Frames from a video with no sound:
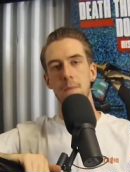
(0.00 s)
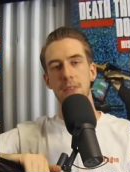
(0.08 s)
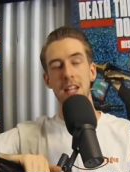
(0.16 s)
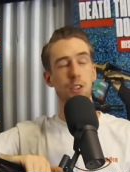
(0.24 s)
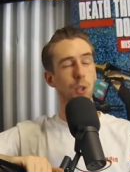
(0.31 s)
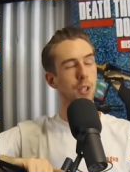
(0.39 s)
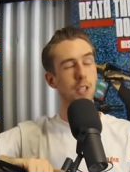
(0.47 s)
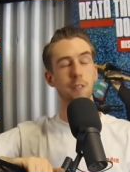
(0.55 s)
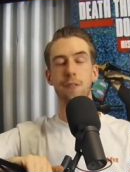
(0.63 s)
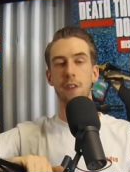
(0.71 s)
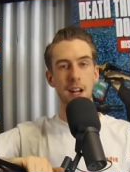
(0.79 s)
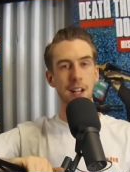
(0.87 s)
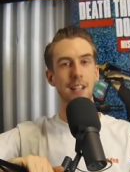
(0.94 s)
That's all you
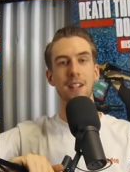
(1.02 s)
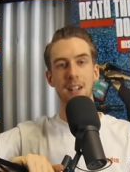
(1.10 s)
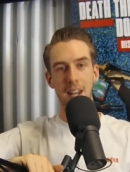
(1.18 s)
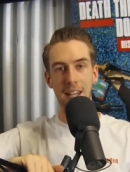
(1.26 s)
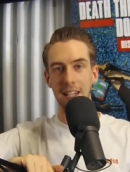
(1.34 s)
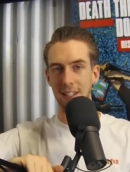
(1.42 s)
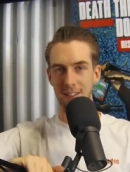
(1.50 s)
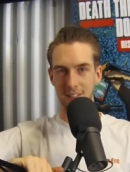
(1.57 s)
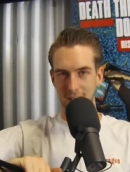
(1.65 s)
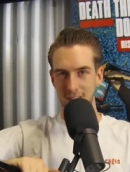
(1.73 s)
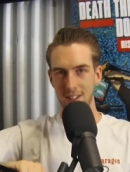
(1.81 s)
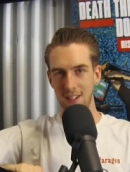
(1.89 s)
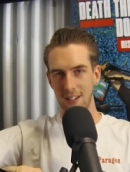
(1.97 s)
fucking need.
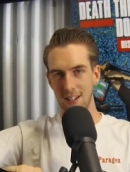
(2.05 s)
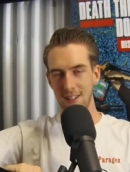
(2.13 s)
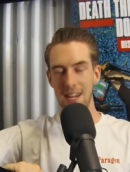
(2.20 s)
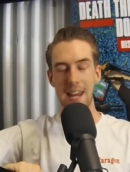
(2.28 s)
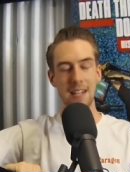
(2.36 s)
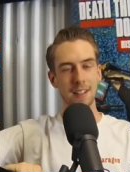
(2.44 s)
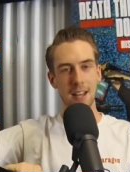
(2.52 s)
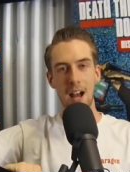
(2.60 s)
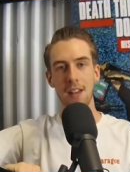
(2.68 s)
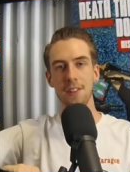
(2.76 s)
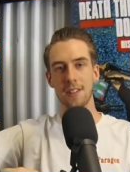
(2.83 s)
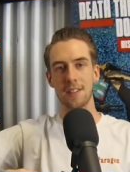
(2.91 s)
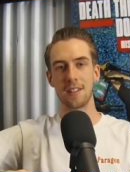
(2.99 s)
10
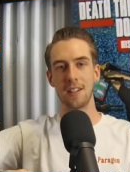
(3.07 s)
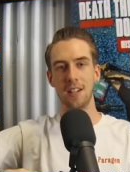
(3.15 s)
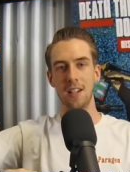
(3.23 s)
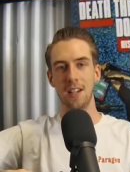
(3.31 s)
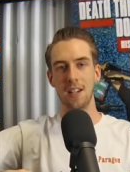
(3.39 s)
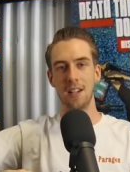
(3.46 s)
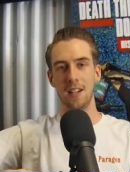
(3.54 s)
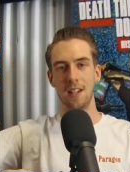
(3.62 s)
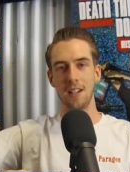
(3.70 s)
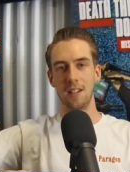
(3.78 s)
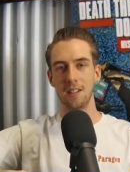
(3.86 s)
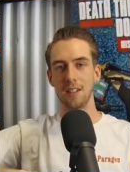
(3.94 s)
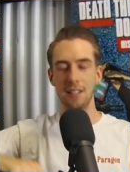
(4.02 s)
cunts,
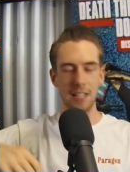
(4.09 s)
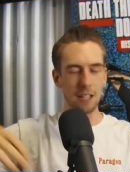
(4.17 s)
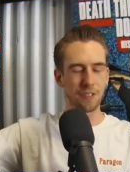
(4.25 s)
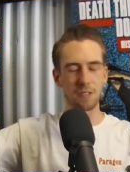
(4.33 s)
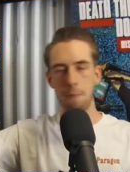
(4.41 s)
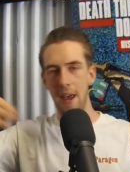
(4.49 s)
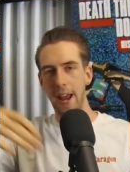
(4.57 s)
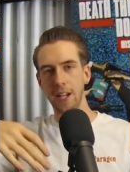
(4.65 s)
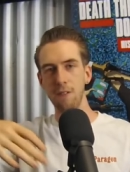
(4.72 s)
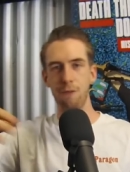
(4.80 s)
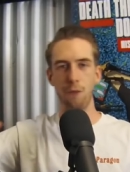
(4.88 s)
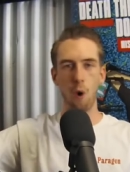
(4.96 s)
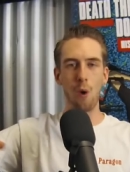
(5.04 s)
gifts back
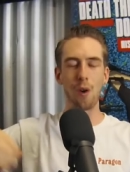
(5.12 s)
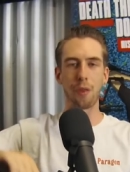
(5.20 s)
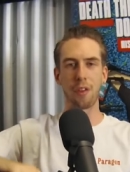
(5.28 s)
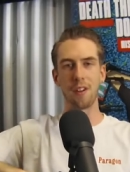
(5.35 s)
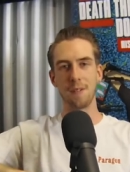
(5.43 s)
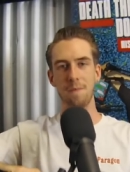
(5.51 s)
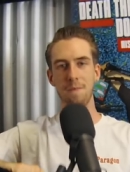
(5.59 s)
and forth,